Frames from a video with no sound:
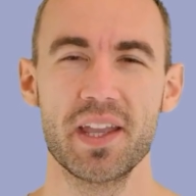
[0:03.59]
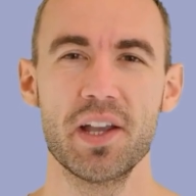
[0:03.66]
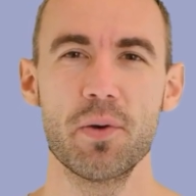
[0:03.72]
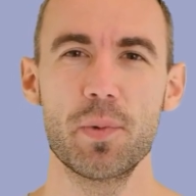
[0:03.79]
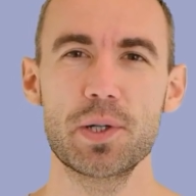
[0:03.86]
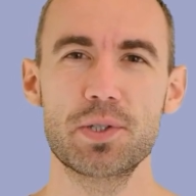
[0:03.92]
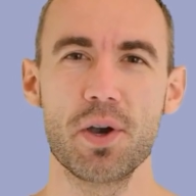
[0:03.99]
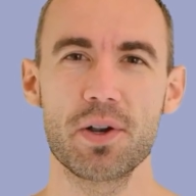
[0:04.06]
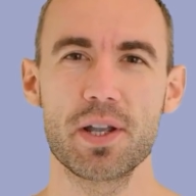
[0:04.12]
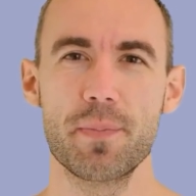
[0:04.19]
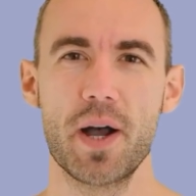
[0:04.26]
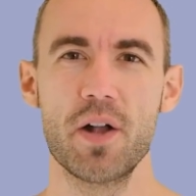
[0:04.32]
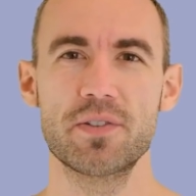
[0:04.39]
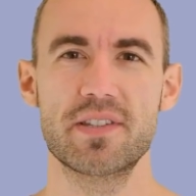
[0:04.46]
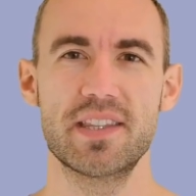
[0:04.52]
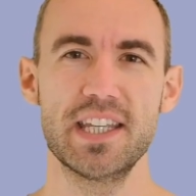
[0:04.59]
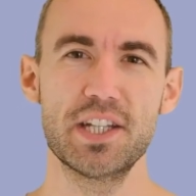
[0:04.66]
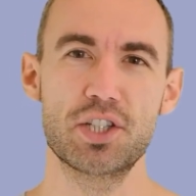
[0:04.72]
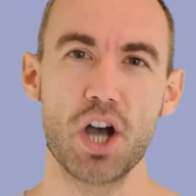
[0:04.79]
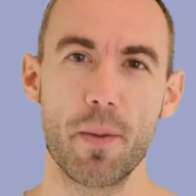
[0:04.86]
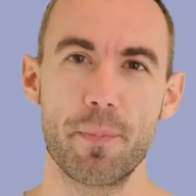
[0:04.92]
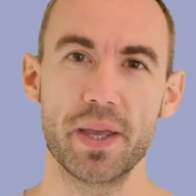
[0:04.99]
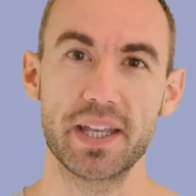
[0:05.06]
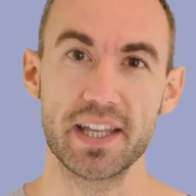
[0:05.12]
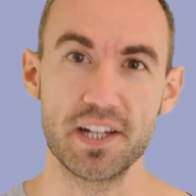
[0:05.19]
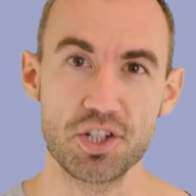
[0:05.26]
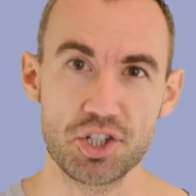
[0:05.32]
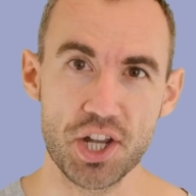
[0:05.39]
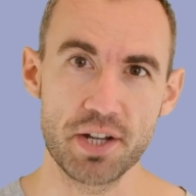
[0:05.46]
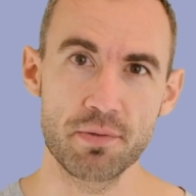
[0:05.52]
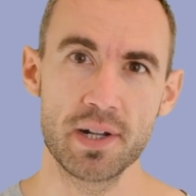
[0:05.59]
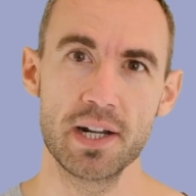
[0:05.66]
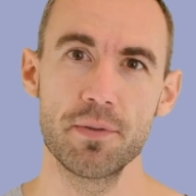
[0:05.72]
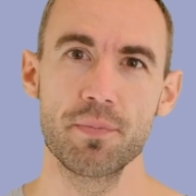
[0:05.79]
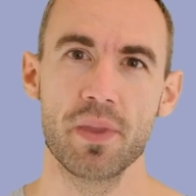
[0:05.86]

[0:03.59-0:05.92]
We'll talk about the topic in general.